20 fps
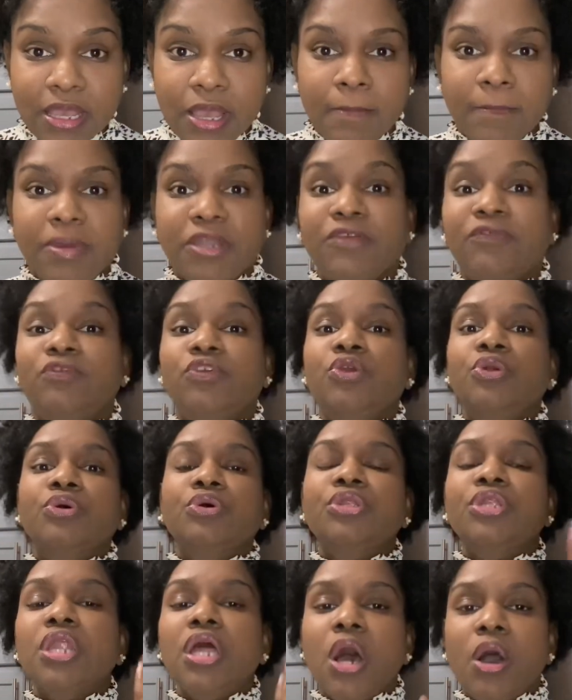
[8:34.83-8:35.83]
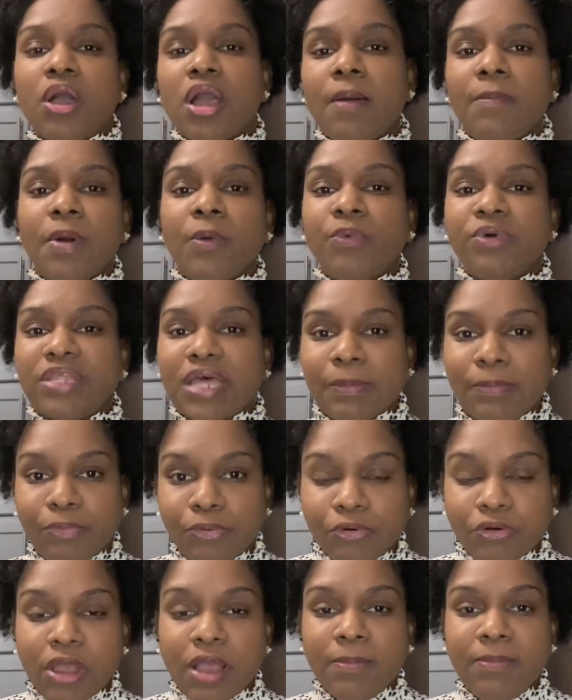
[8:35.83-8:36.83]
But if you now come up with a
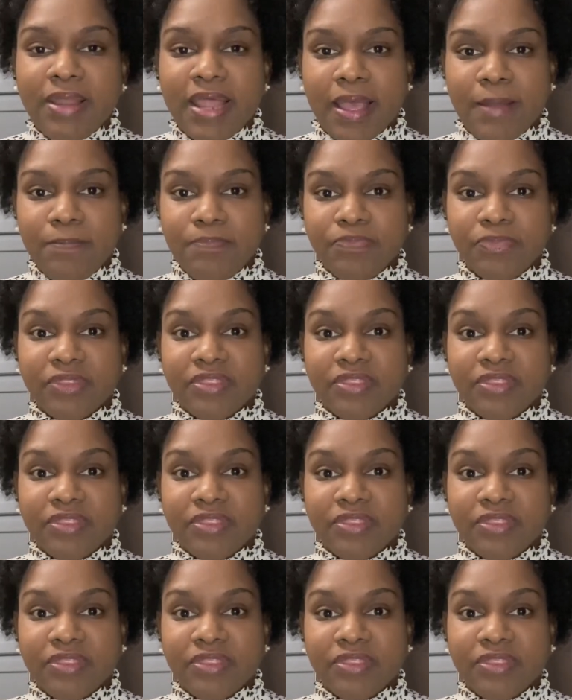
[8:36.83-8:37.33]
problem